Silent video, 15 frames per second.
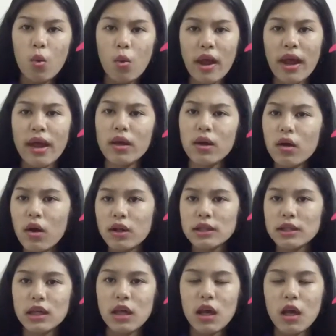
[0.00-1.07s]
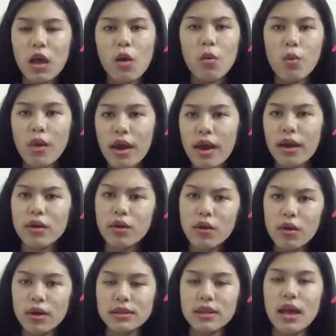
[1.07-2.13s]
vergot.
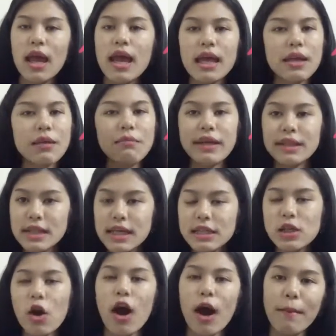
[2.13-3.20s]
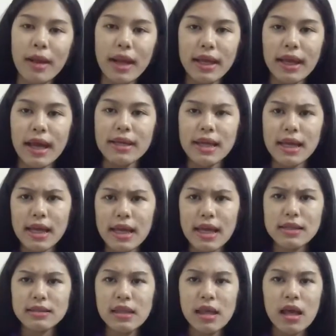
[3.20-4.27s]
Vergot in British or American
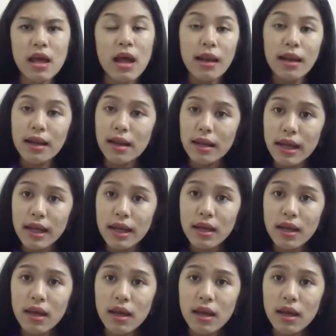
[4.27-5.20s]
is really?